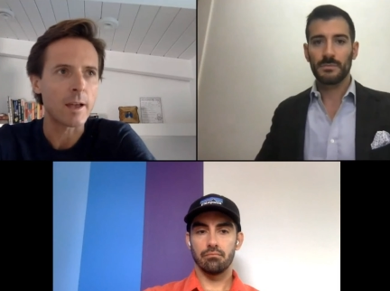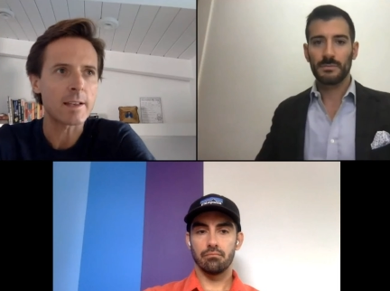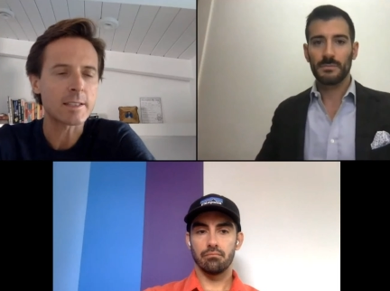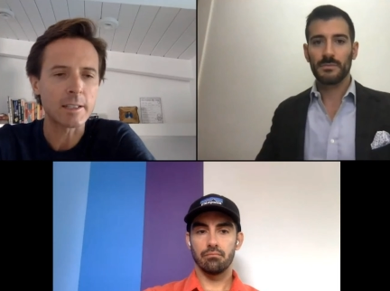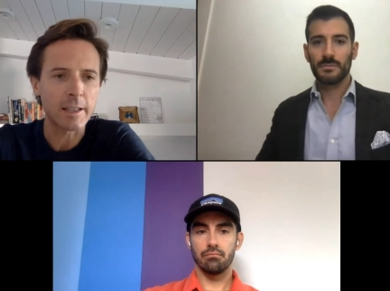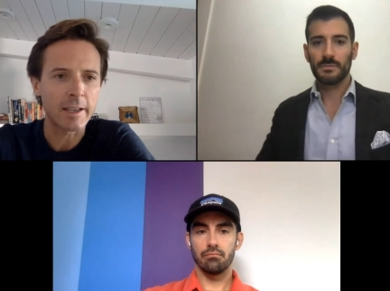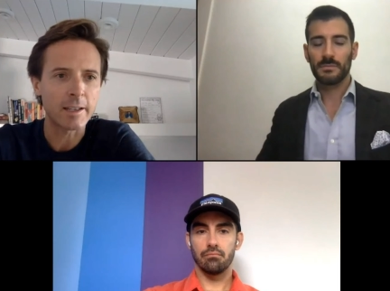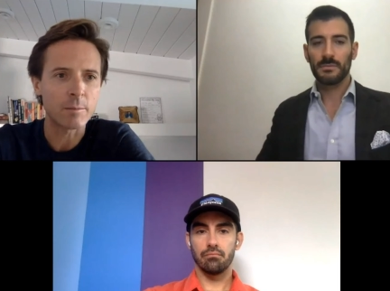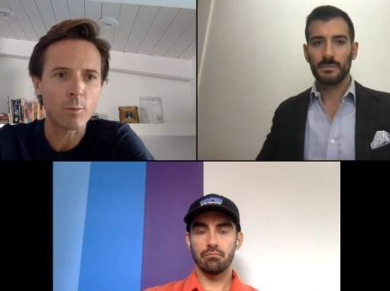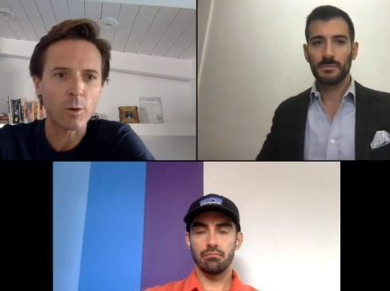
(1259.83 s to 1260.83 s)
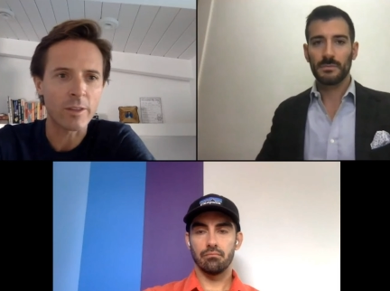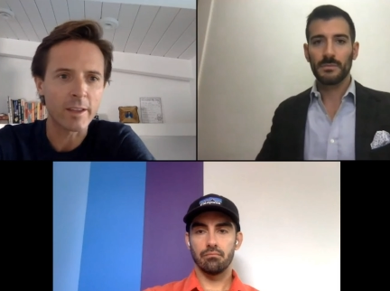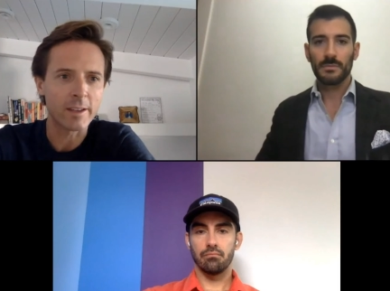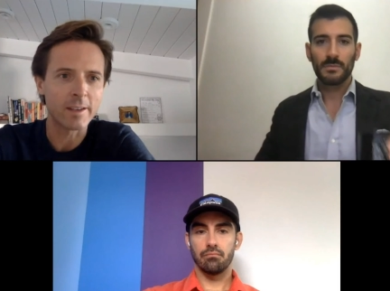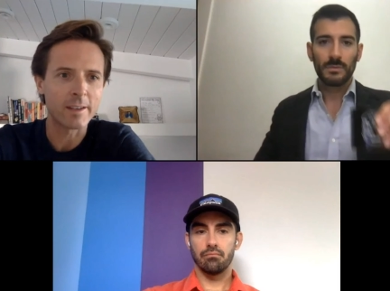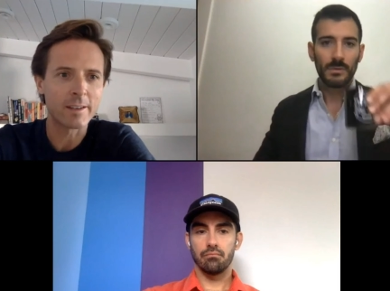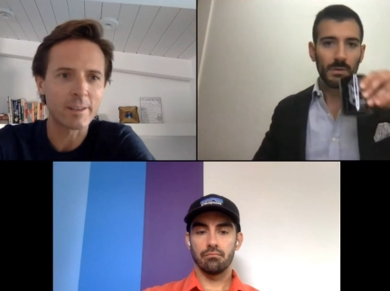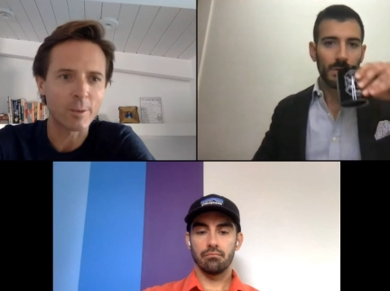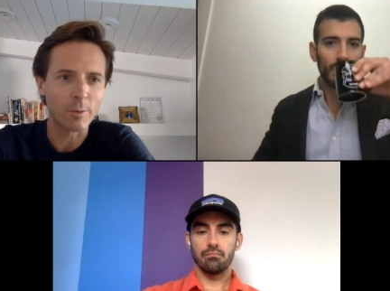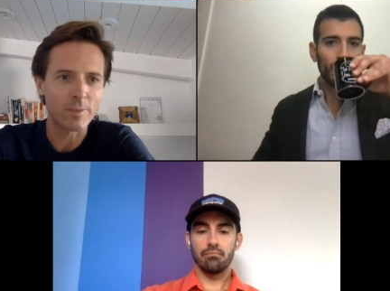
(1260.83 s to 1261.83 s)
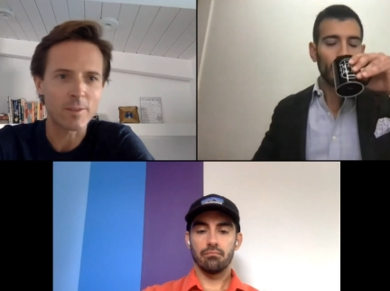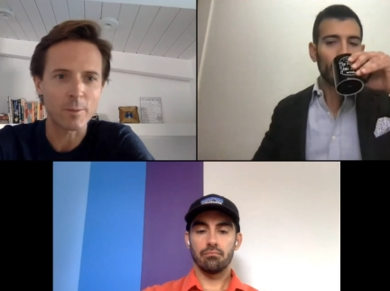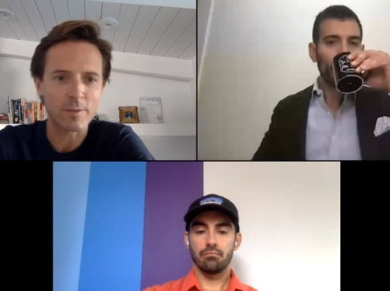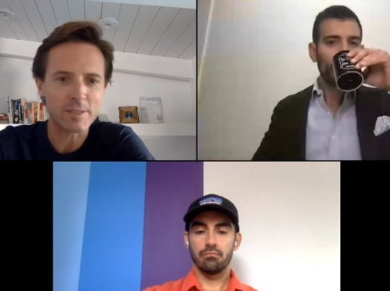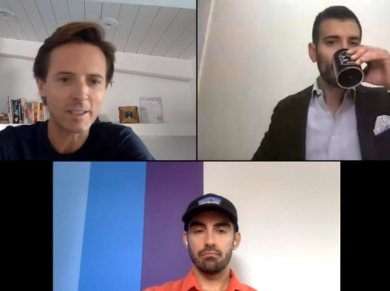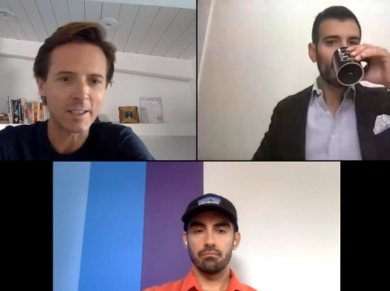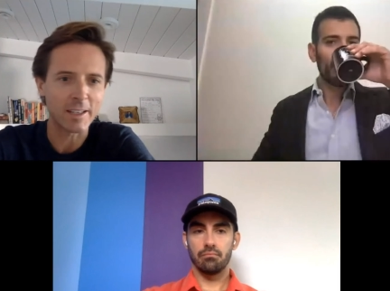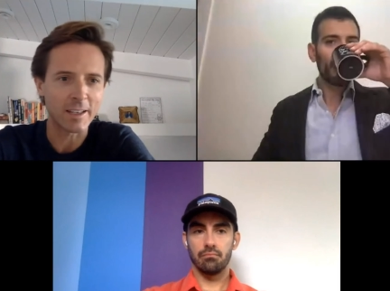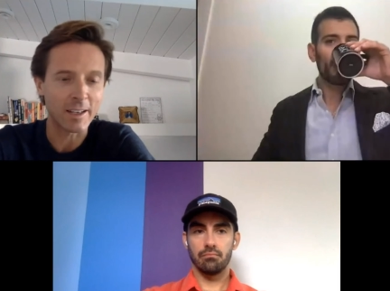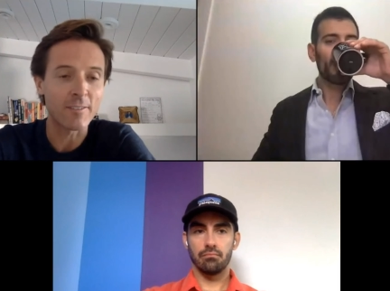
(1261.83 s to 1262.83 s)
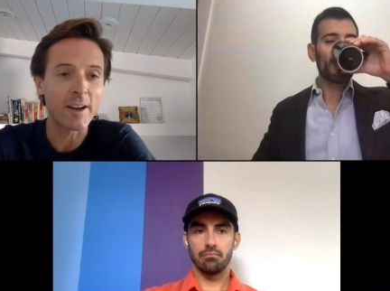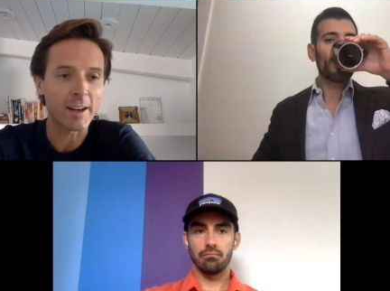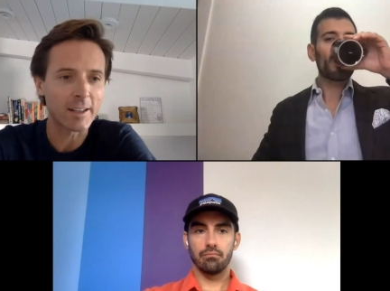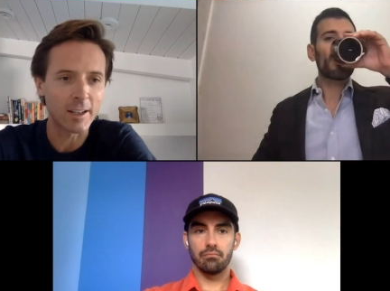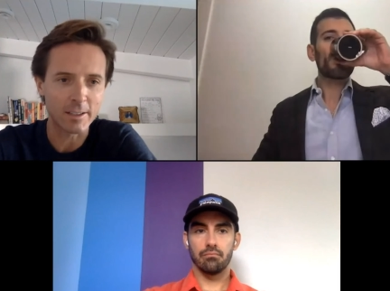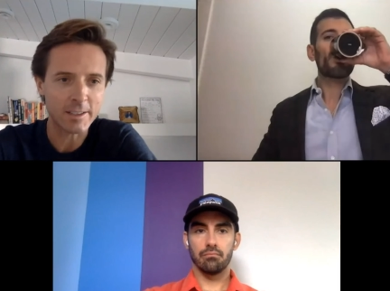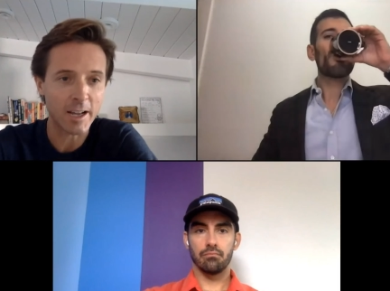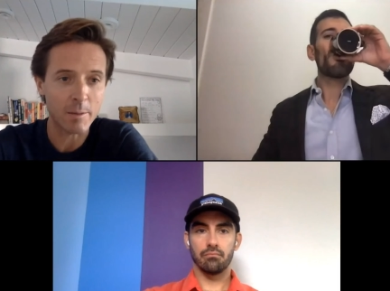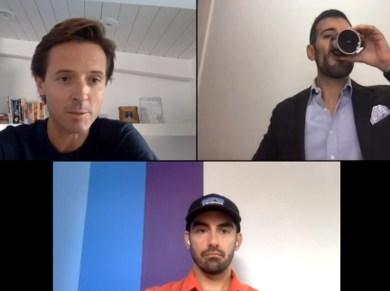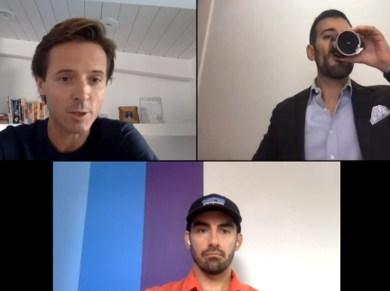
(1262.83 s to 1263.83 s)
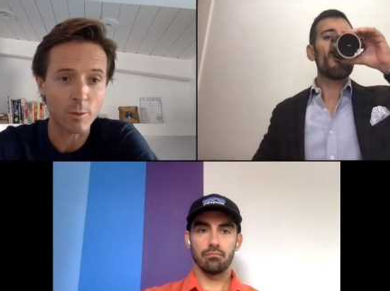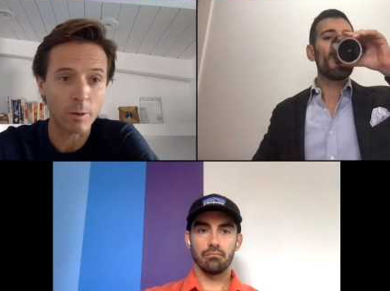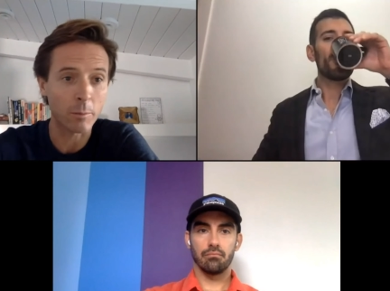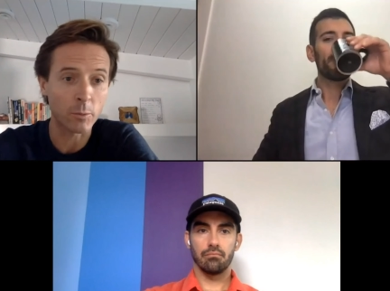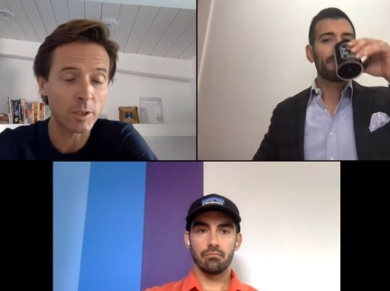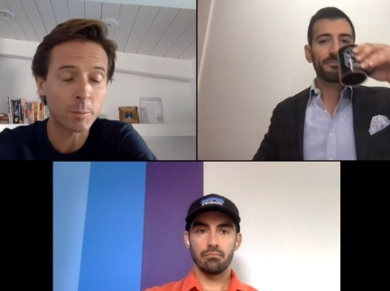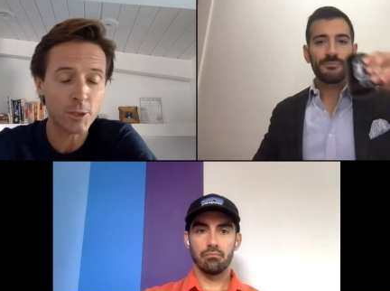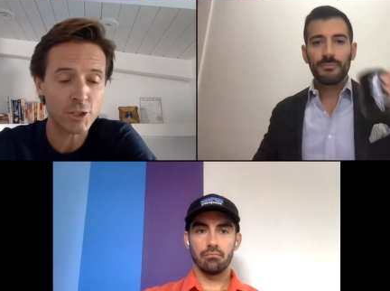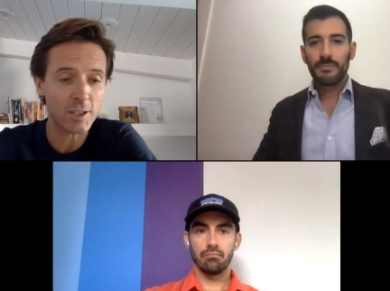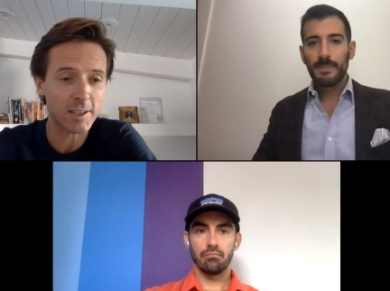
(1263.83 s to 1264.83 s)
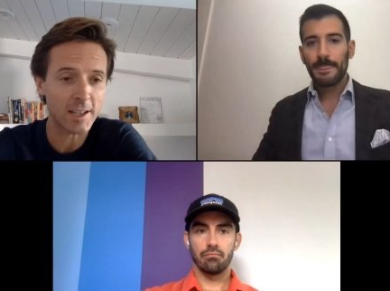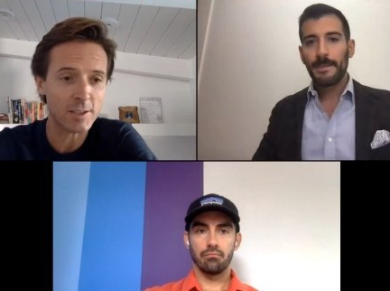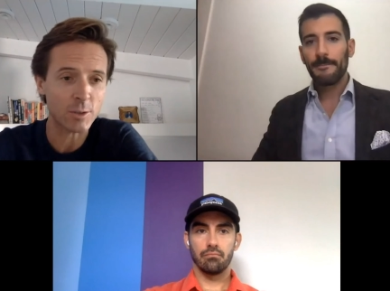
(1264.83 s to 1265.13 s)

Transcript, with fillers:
Speaker 1: escalated more than you know we've we've seen in in a very long time so i uh, really appreciate that